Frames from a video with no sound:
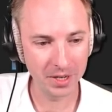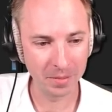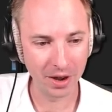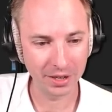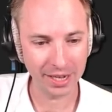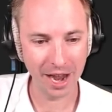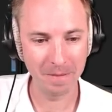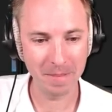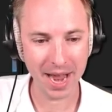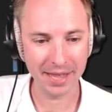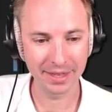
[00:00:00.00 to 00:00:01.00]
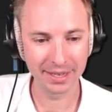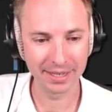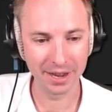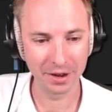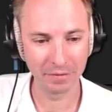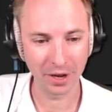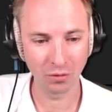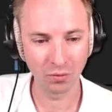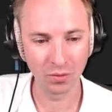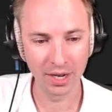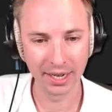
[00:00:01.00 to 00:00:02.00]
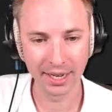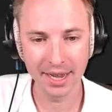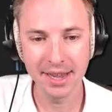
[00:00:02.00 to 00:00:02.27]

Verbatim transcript: to mask how bad this sound effect really